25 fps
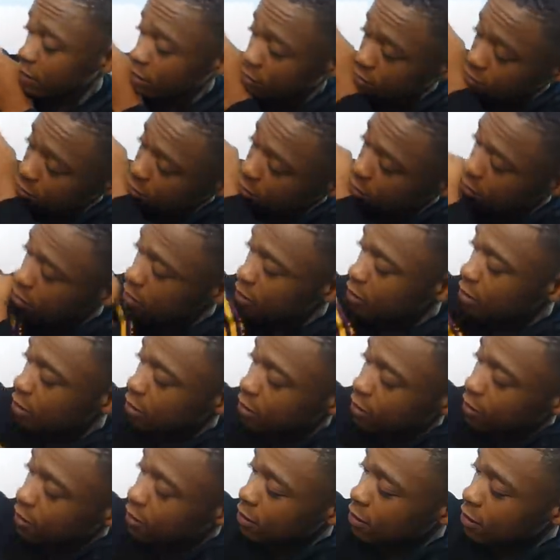you know,
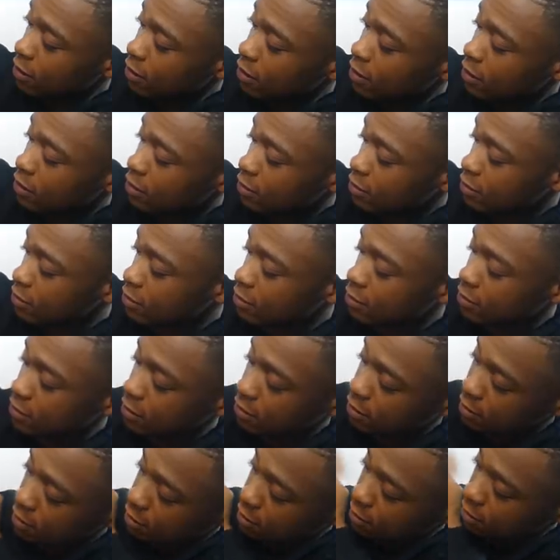got the little,
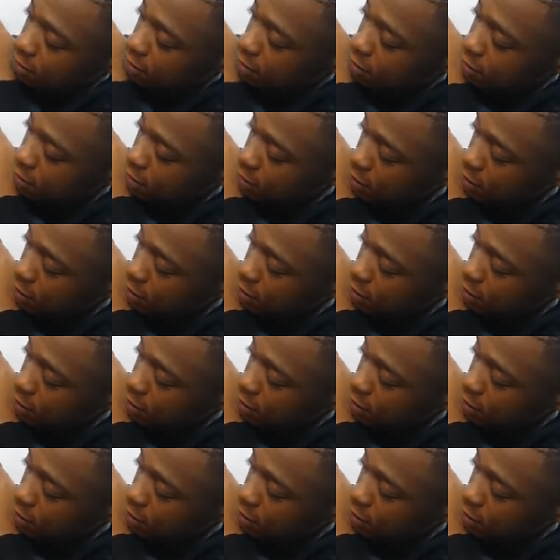you